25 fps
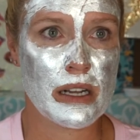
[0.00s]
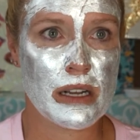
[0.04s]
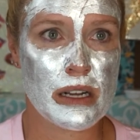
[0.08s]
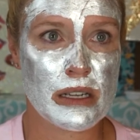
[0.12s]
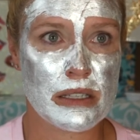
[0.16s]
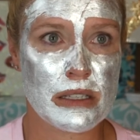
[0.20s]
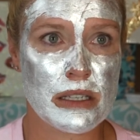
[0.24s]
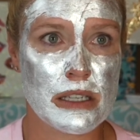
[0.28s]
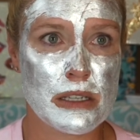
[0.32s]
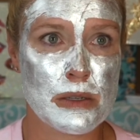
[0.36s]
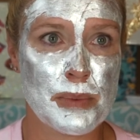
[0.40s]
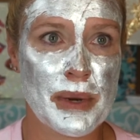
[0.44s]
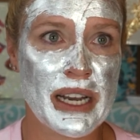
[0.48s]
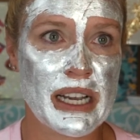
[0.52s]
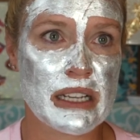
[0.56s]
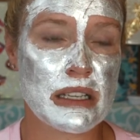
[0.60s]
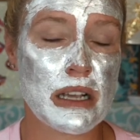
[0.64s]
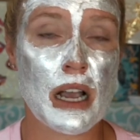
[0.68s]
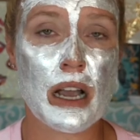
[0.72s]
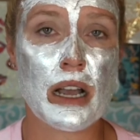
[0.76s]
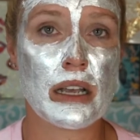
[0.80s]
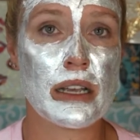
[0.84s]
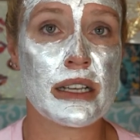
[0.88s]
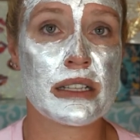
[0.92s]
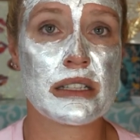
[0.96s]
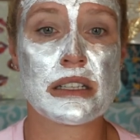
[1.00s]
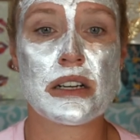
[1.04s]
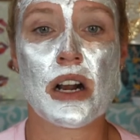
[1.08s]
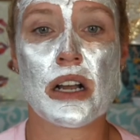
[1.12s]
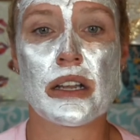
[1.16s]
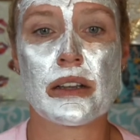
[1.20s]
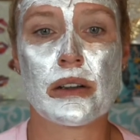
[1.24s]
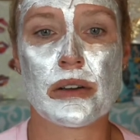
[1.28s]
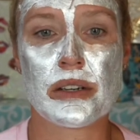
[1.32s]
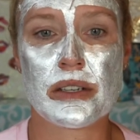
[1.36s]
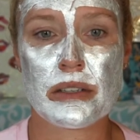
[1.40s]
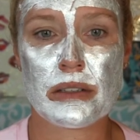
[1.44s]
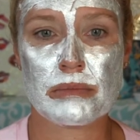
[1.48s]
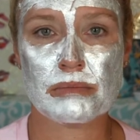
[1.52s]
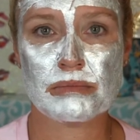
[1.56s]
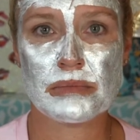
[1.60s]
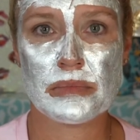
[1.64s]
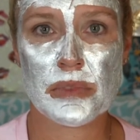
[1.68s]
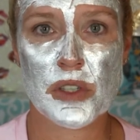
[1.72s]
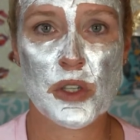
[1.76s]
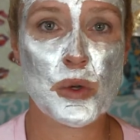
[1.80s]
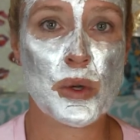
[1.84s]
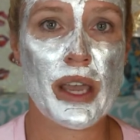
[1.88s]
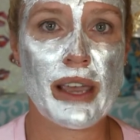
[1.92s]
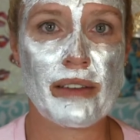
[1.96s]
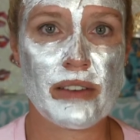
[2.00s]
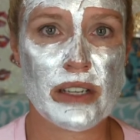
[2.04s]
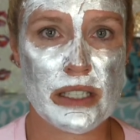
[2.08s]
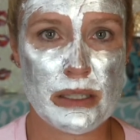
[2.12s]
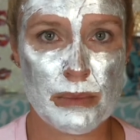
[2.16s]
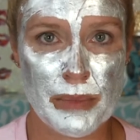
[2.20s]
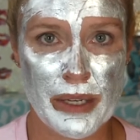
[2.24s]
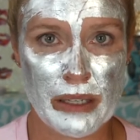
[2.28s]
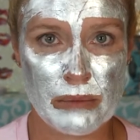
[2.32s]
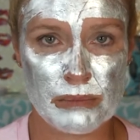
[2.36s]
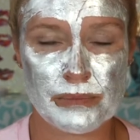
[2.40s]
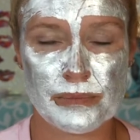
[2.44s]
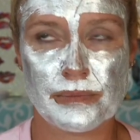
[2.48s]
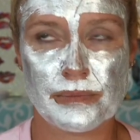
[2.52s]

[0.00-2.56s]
hostage because uh, it's not yours. You gave it to me.